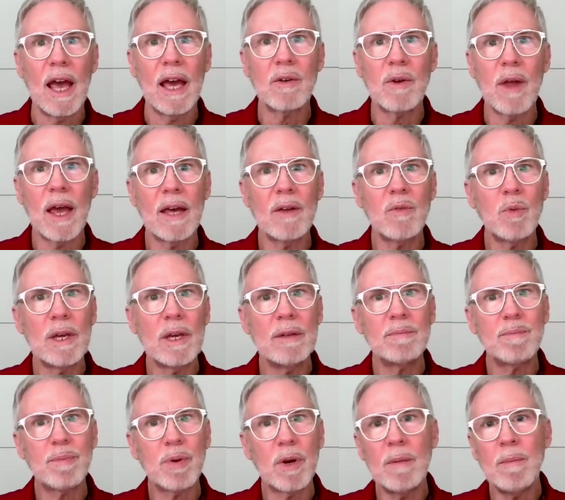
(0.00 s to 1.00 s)
And we
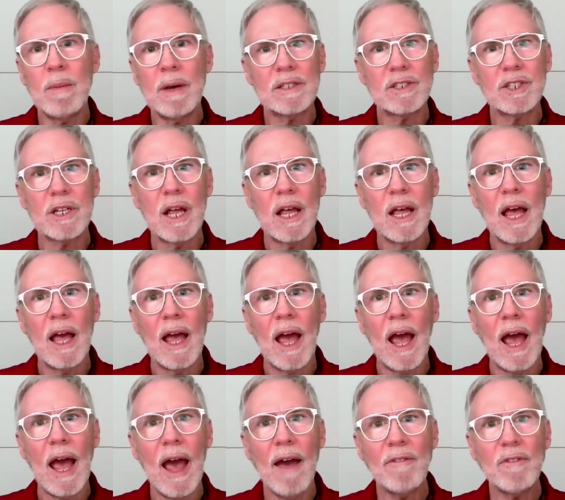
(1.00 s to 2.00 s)
pretty much
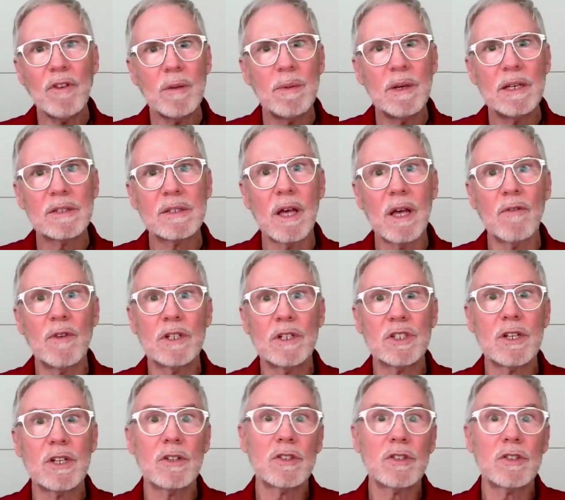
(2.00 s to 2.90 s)
have to be selfish.